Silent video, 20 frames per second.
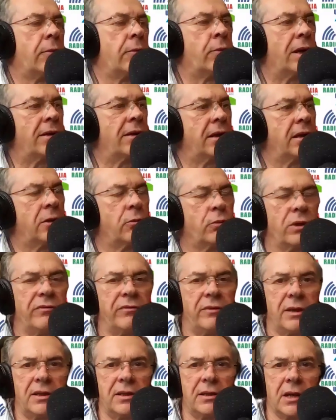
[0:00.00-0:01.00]
And one thing that
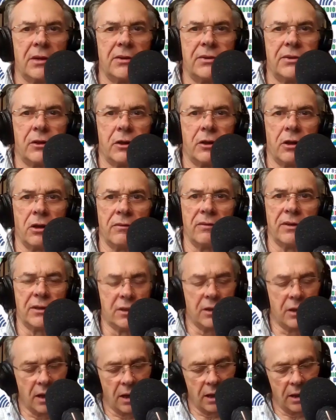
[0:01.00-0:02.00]
we've discussed over
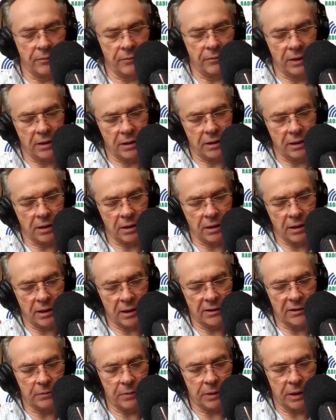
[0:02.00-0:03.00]
time
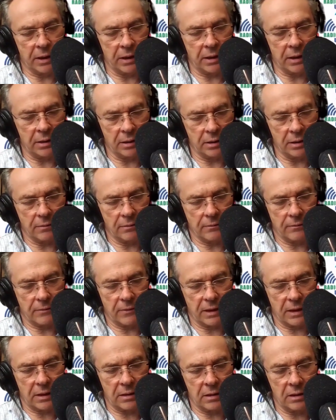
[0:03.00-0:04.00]
has been
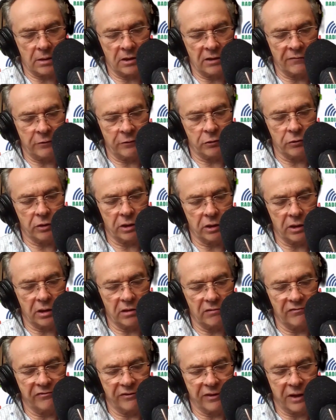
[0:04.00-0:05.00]
the difficulty
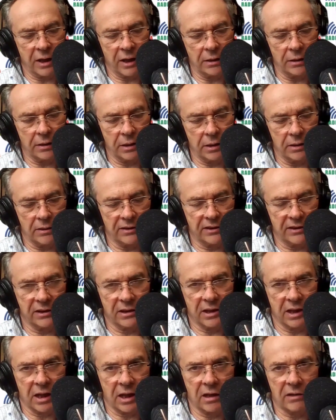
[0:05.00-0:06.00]
in finding
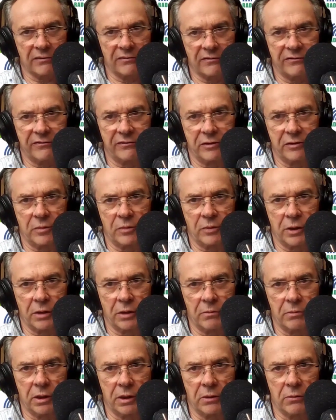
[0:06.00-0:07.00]
staff,
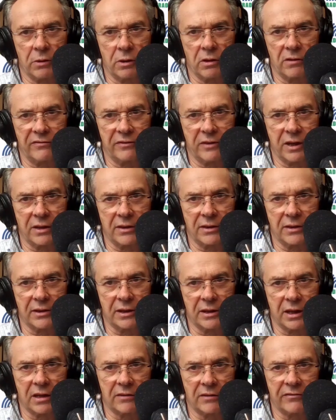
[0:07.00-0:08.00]
appropriately qualified
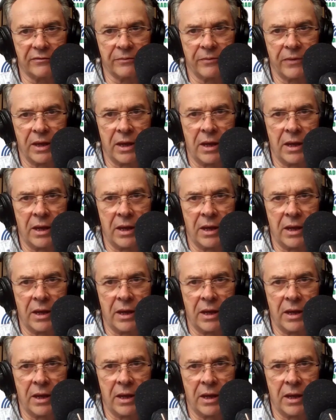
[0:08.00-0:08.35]
staff,